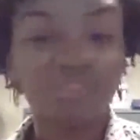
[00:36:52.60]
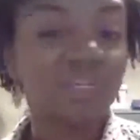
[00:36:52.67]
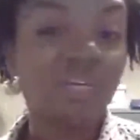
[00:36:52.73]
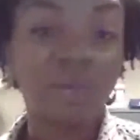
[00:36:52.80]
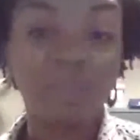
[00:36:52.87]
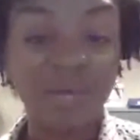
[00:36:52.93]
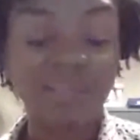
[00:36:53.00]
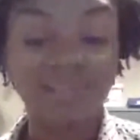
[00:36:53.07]

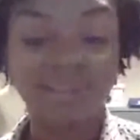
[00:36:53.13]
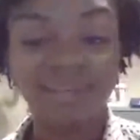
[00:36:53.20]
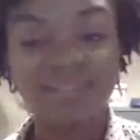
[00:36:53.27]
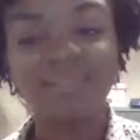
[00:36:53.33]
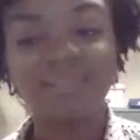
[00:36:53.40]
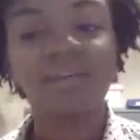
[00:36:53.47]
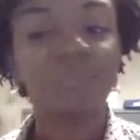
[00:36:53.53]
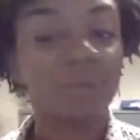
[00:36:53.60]
Come back the next
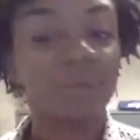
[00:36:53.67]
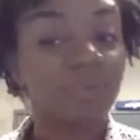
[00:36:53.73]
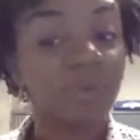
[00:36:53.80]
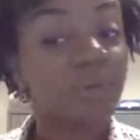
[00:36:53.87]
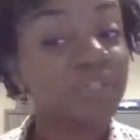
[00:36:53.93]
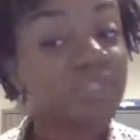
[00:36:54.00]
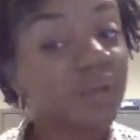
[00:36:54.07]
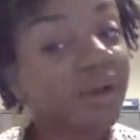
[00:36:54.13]
day, maybe they want
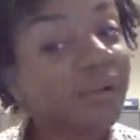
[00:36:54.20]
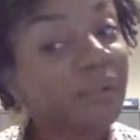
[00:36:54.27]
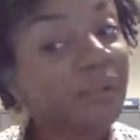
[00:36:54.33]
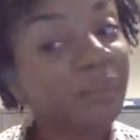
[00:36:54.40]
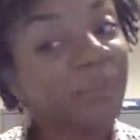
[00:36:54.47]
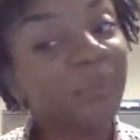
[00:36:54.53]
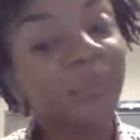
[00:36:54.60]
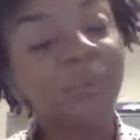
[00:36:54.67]
to talk a little
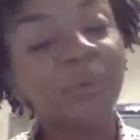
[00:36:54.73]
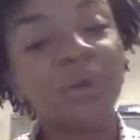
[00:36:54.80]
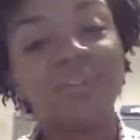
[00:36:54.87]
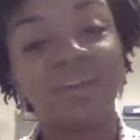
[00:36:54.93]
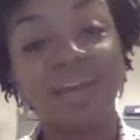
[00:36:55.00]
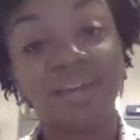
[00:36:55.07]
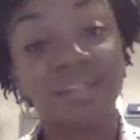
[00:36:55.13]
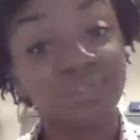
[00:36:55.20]
bit more, and they
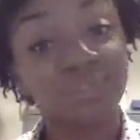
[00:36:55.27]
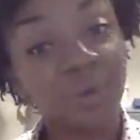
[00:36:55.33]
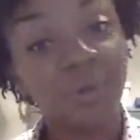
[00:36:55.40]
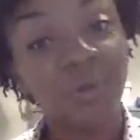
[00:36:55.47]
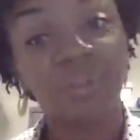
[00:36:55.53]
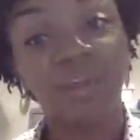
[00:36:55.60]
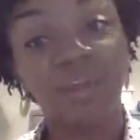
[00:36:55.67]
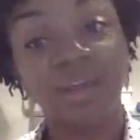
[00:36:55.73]
got to know her.
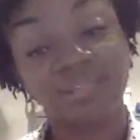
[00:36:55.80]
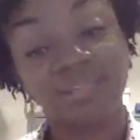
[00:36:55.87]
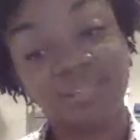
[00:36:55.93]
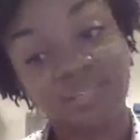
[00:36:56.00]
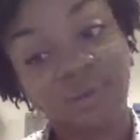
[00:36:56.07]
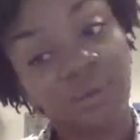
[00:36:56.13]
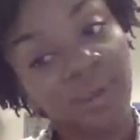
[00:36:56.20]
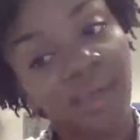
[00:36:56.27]
They got to
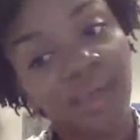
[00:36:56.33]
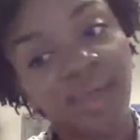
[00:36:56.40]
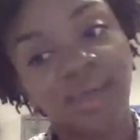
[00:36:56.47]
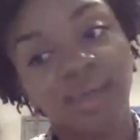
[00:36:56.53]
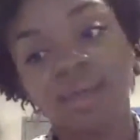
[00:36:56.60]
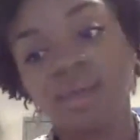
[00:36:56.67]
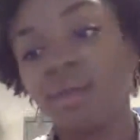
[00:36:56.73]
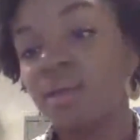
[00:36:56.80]
see,
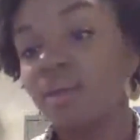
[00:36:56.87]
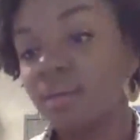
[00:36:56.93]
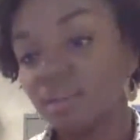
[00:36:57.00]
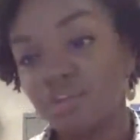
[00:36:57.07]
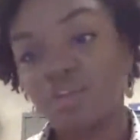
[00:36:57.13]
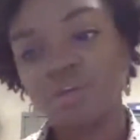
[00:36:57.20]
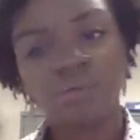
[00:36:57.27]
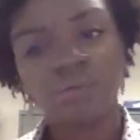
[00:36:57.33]
okay,
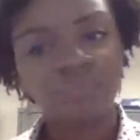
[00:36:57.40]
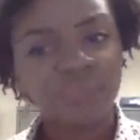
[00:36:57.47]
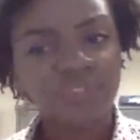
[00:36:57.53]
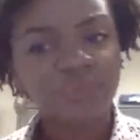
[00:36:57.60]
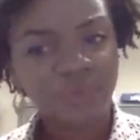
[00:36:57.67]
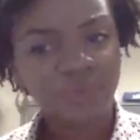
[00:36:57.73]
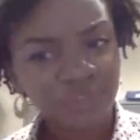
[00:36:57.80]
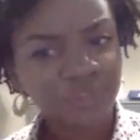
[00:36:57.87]
you know, this
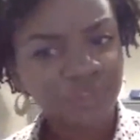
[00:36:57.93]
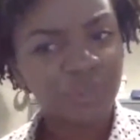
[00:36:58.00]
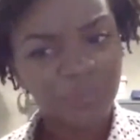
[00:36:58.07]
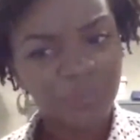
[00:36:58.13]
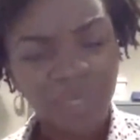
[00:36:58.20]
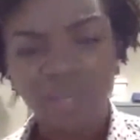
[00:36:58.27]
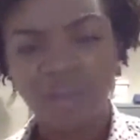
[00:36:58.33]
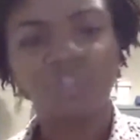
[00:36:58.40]
person's going to
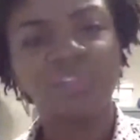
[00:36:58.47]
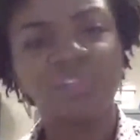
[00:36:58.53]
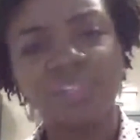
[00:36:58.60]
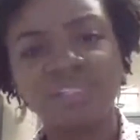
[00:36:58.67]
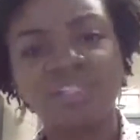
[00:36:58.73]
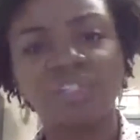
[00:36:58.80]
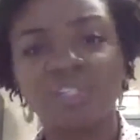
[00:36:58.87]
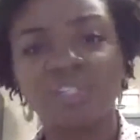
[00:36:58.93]
be here. This
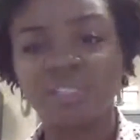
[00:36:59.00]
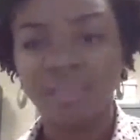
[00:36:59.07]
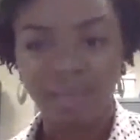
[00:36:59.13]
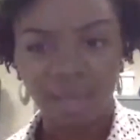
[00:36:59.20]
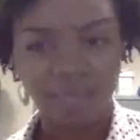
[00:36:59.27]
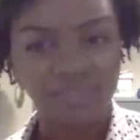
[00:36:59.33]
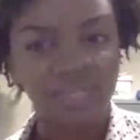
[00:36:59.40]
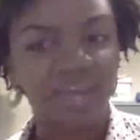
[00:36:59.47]
isn't just like
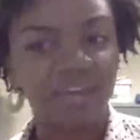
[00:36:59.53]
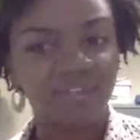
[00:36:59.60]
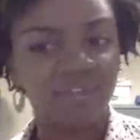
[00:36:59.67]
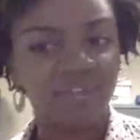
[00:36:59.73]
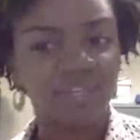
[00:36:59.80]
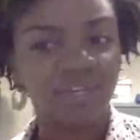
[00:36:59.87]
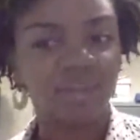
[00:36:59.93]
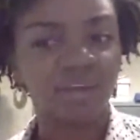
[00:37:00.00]
I'm
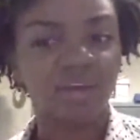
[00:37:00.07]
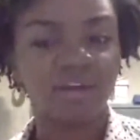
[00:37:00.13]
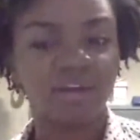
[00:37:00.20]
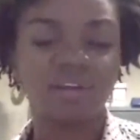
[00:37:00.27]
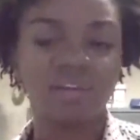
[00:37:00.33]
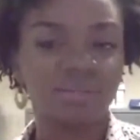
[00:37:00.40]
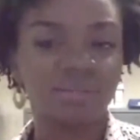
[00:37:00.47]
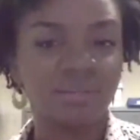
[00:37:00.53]
diving in here
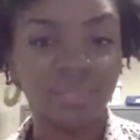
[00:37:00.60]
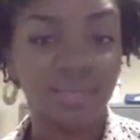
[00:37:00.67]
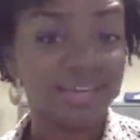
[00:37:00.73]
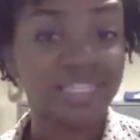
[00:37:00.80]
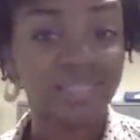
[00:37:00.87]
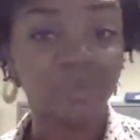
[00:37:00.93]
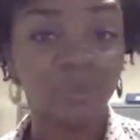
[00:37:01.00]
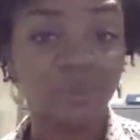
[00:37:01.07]
to
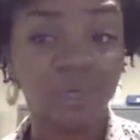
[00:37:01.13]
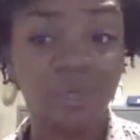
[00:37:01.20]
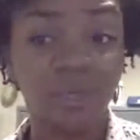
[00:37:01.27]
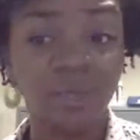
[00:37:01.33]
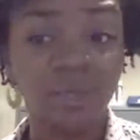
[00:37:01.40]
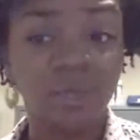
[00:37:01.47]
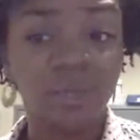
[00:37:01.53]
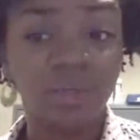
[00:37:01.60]
exploit,
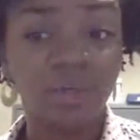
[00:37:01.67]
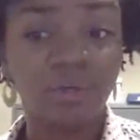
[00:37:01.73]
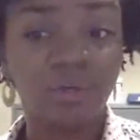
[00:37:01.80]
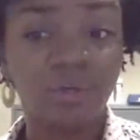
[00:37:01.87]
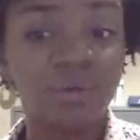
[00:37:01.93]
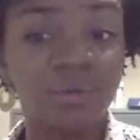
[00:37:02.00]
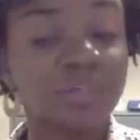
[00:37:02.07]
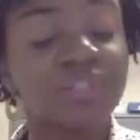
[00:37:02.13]
you know,
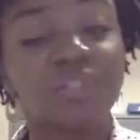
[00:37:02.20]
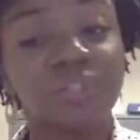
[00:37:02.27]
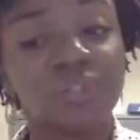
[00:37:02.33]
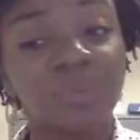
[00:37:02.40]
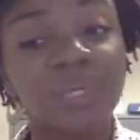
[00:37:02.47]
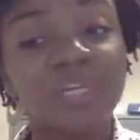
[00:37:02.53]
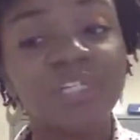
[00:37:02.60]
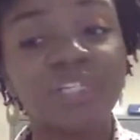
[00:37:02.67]
your
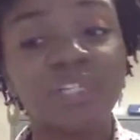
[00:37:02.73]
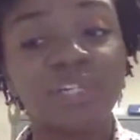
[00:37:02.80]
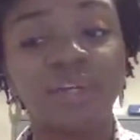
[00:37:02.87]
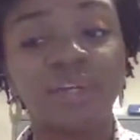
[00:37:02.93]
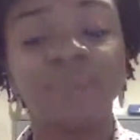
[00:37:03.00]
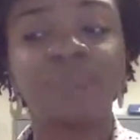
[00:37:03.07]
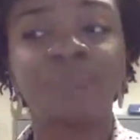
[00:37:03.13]
situation.